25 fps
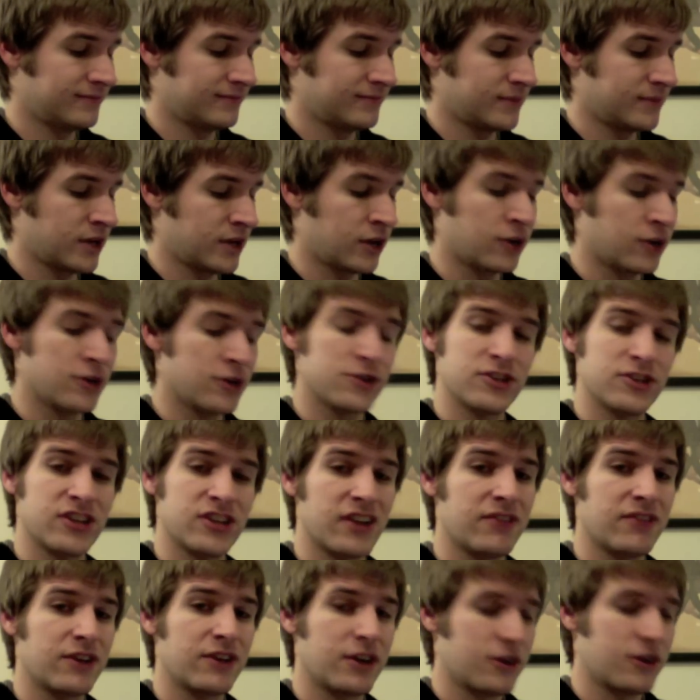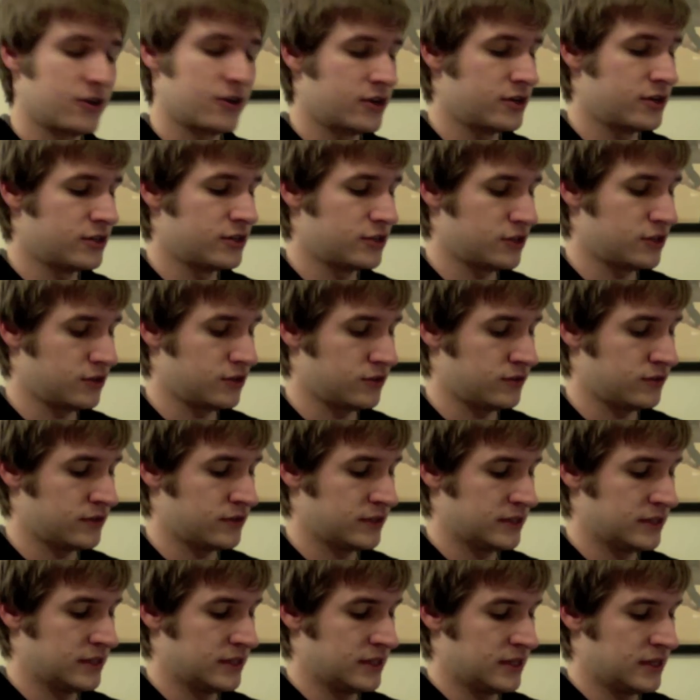occurs 702.
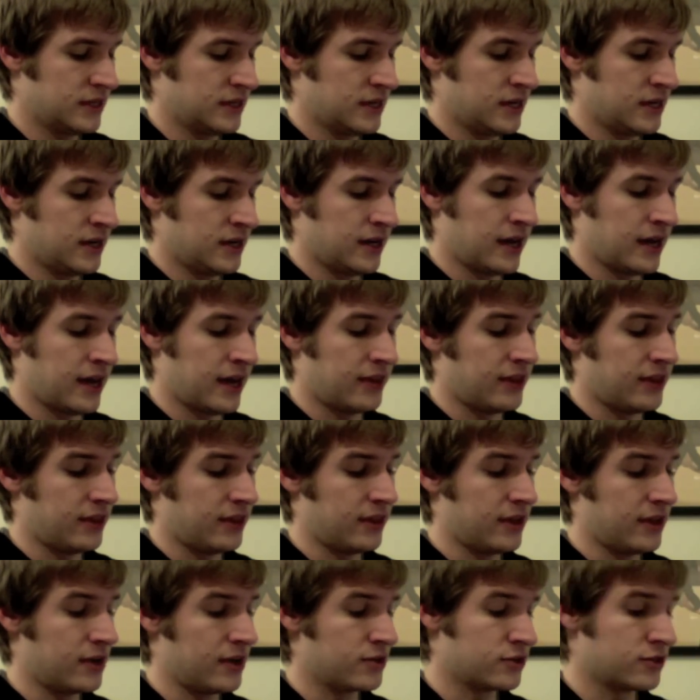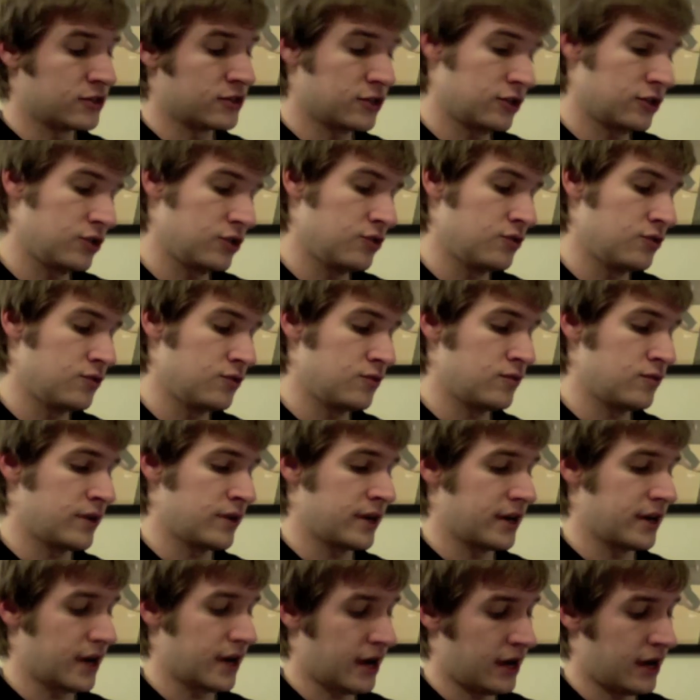And then there's to
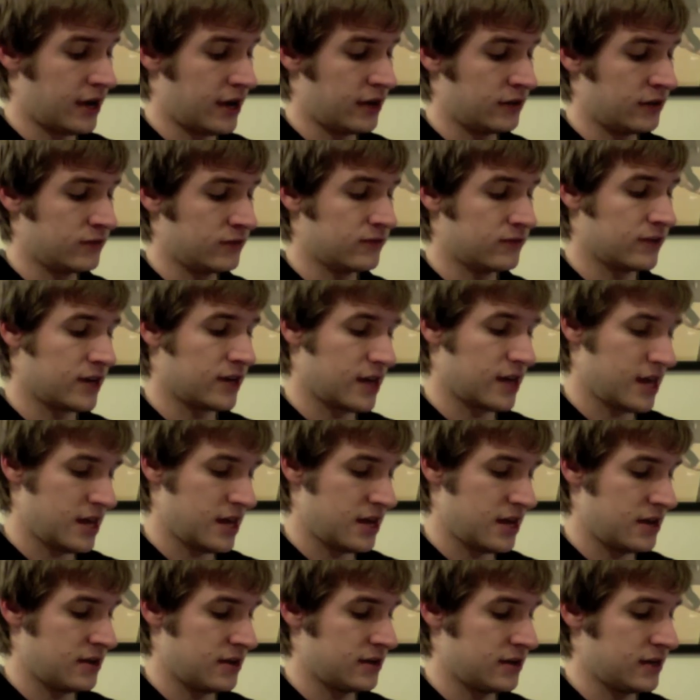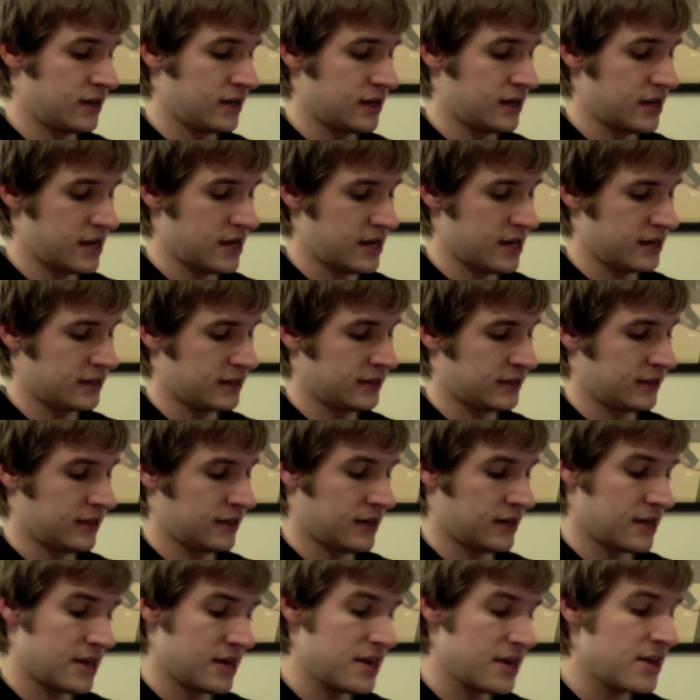and of and in and it
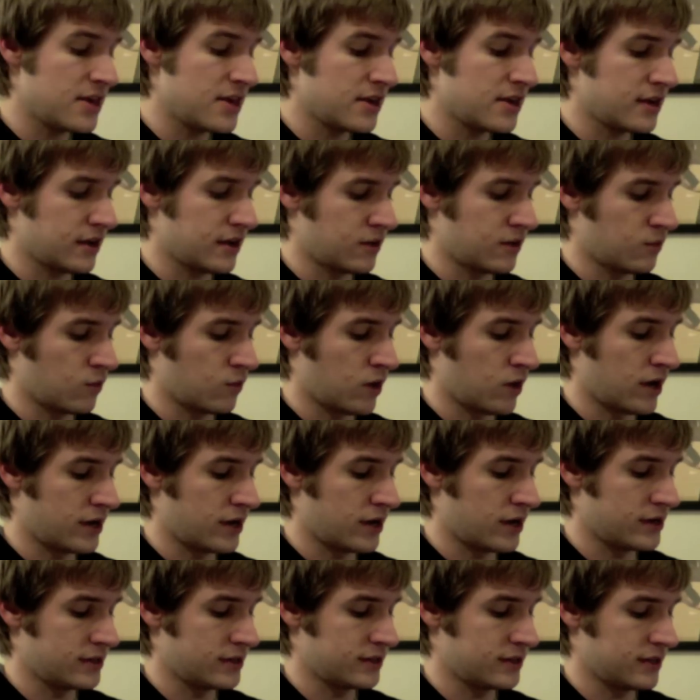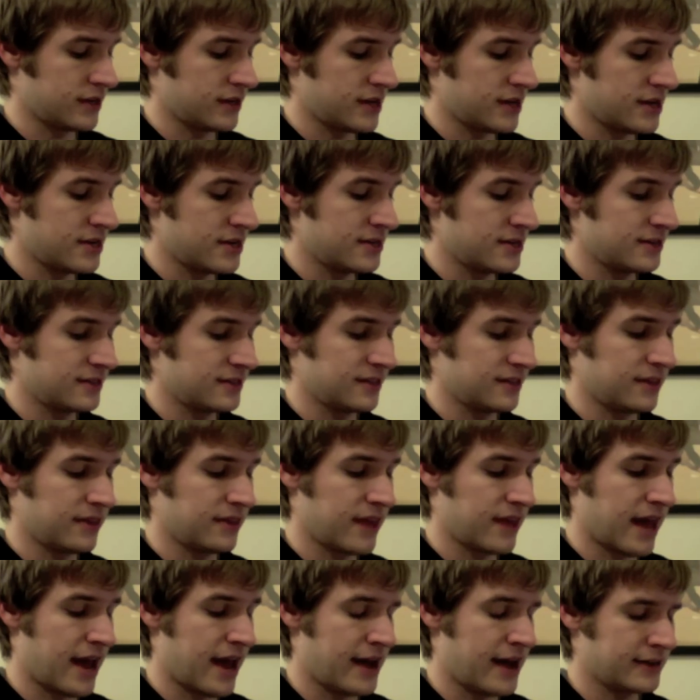and he and was and his and
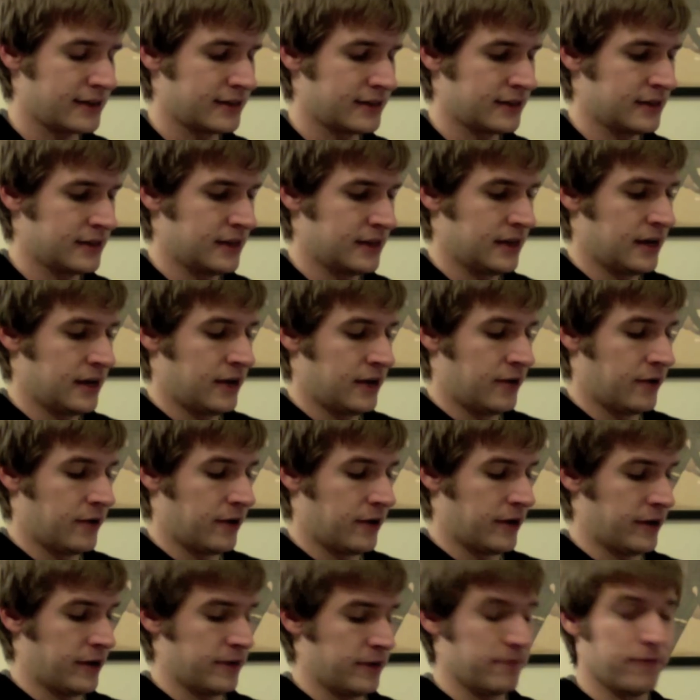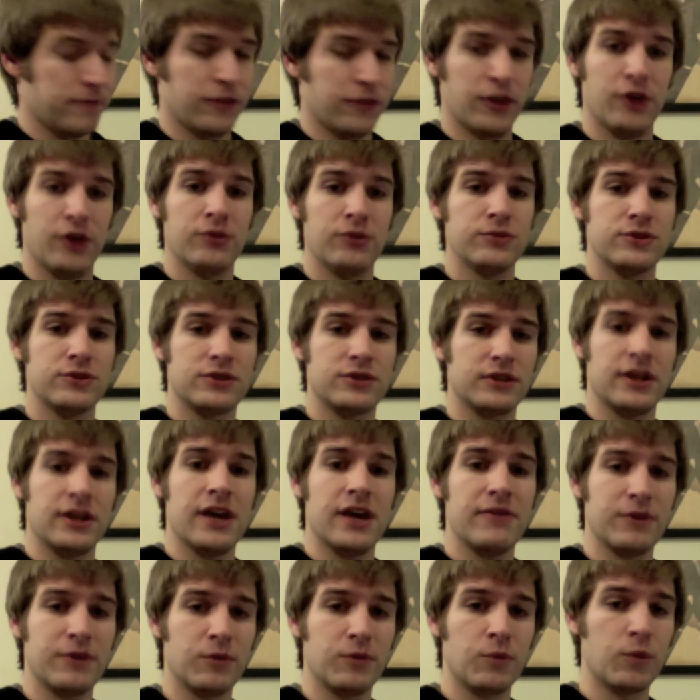that. Those
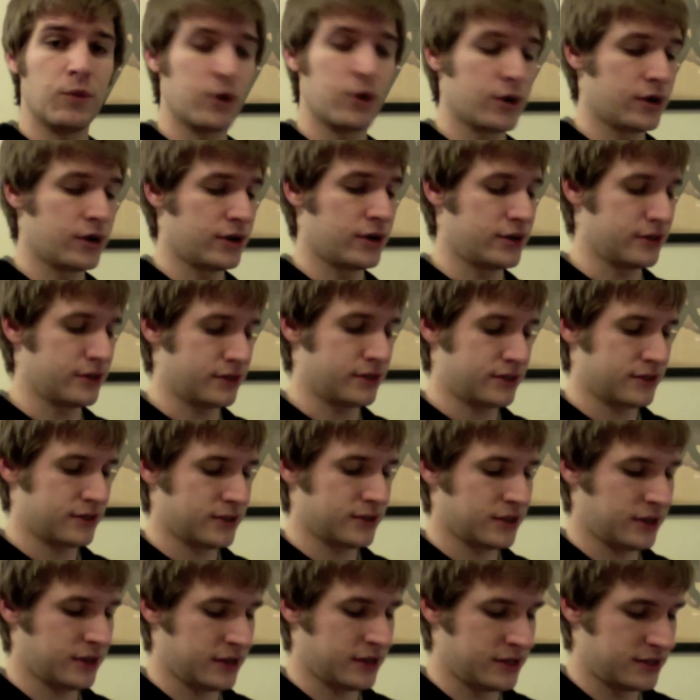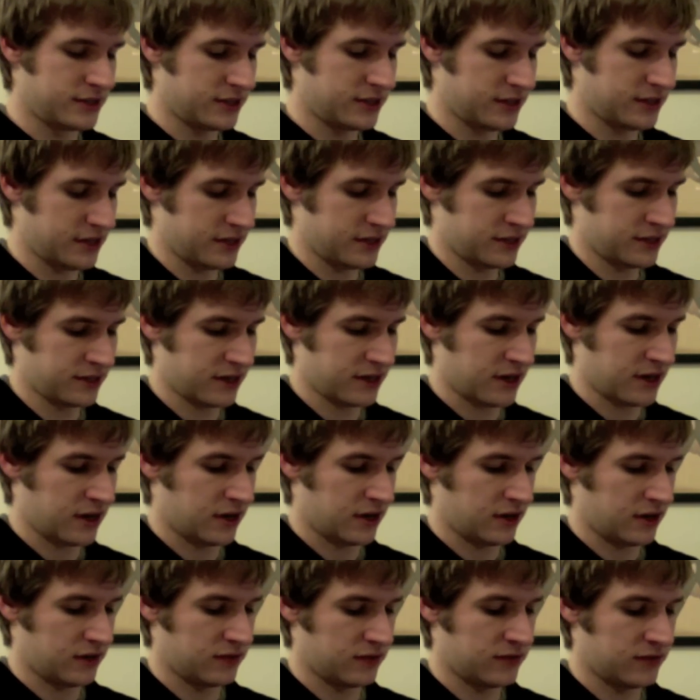11 words consist
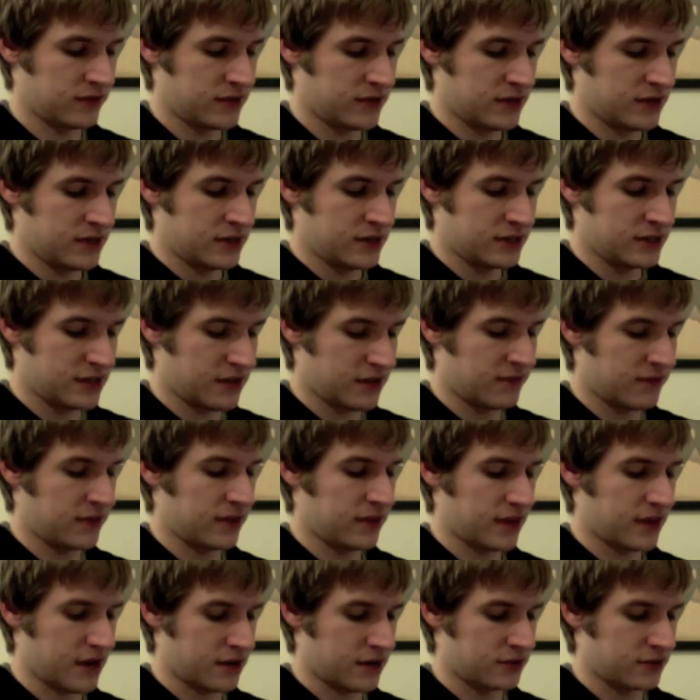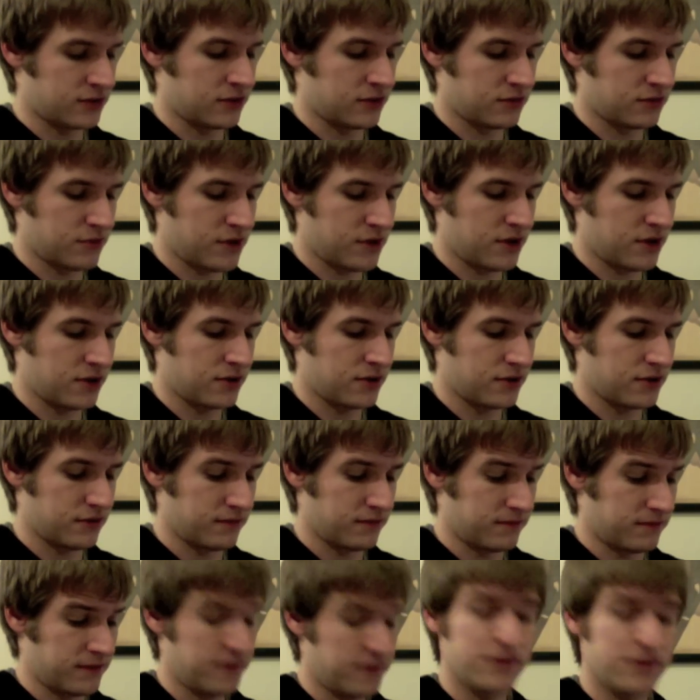of
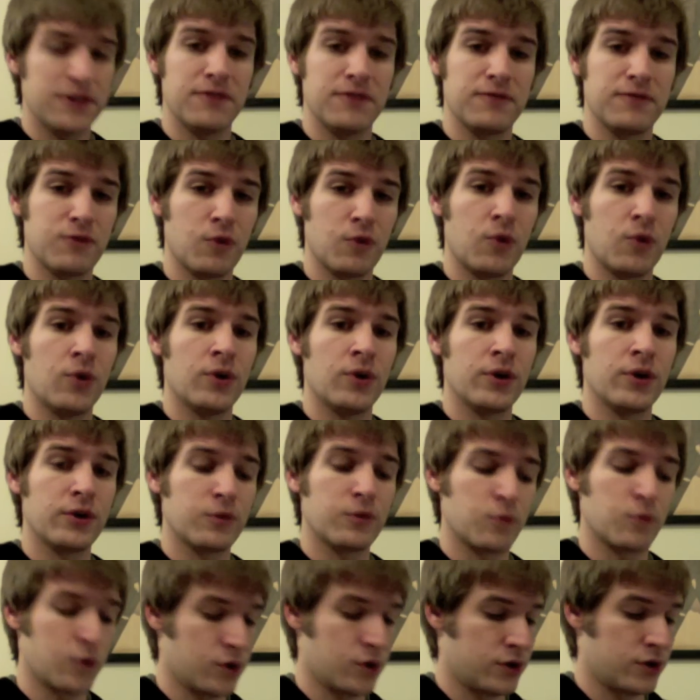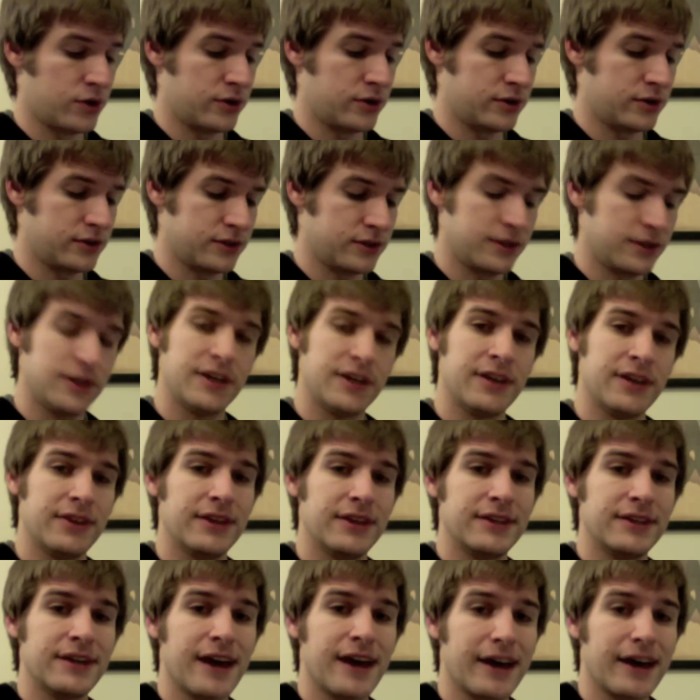7,354 words in
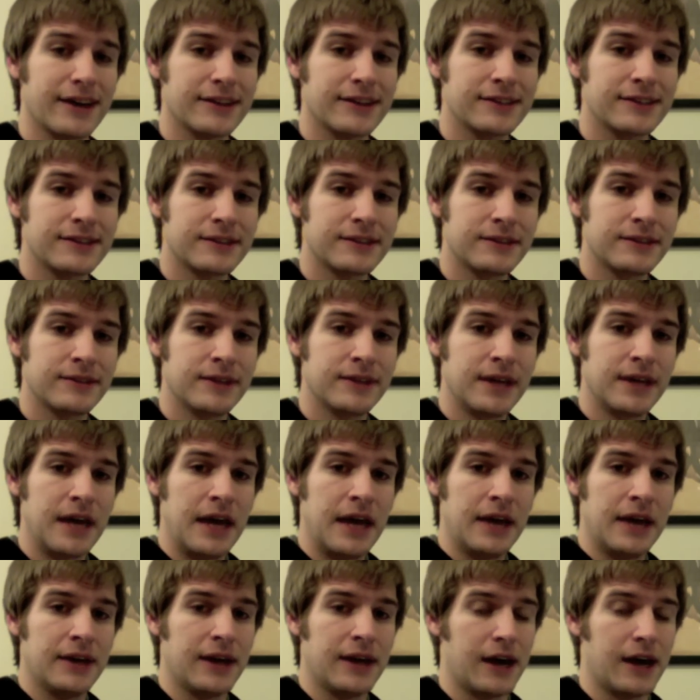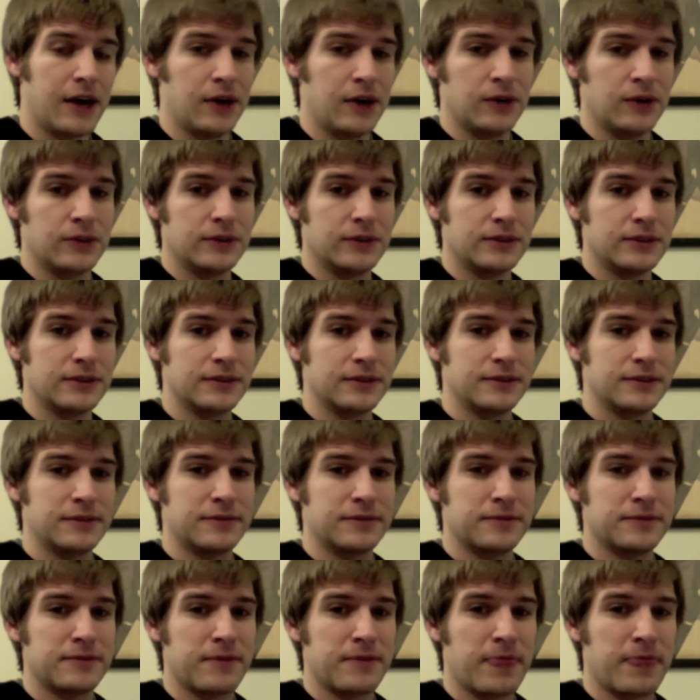the text. Now,
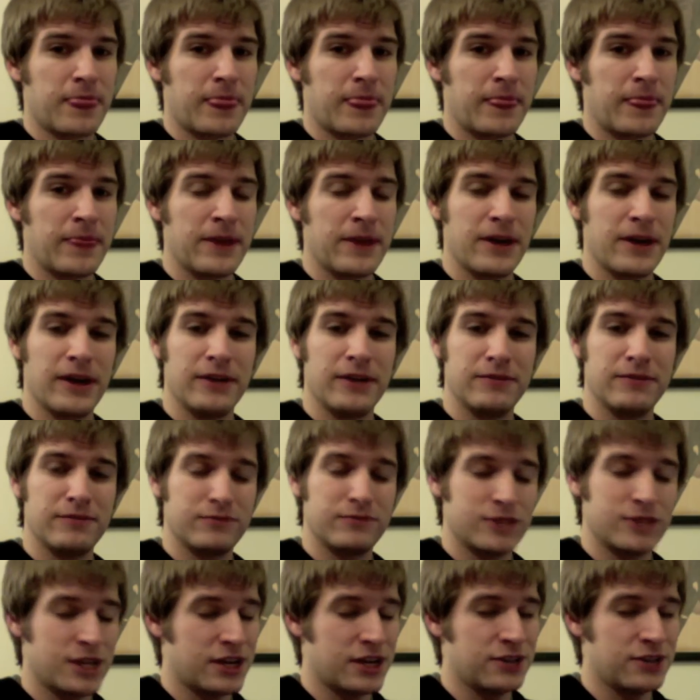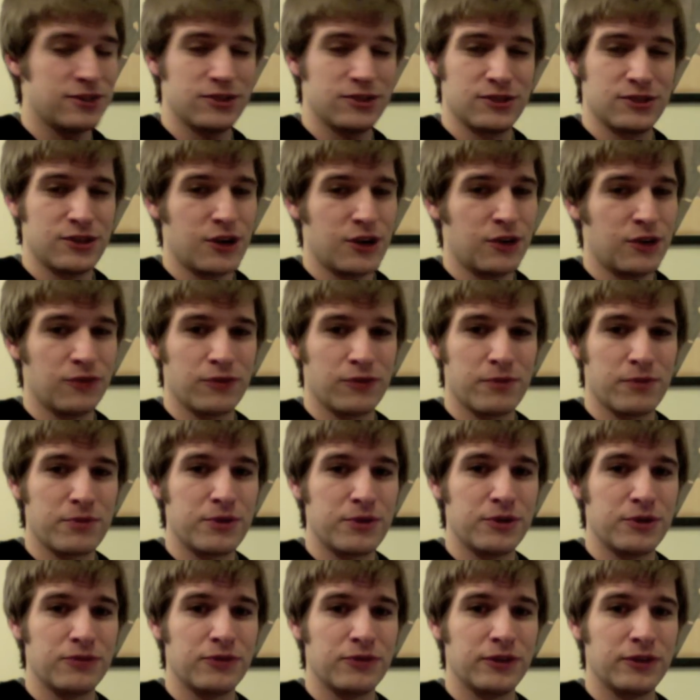Dickens is known for
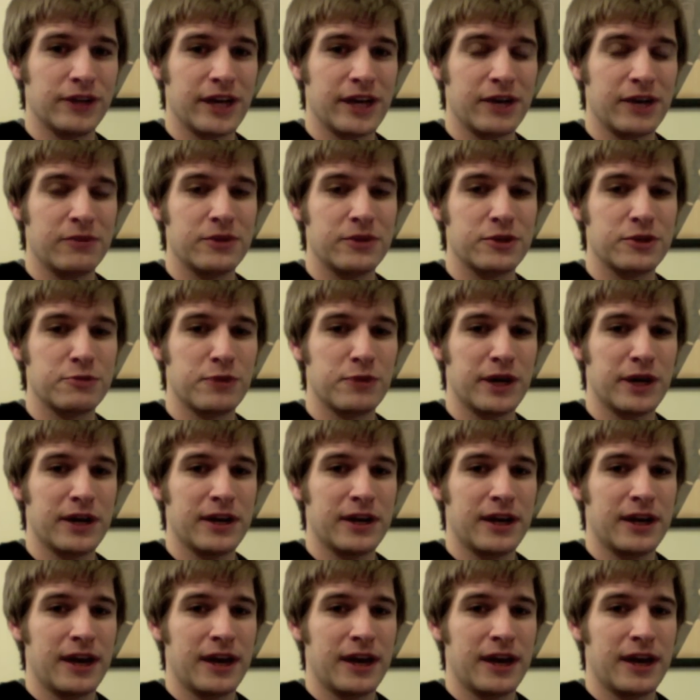beautiful language, but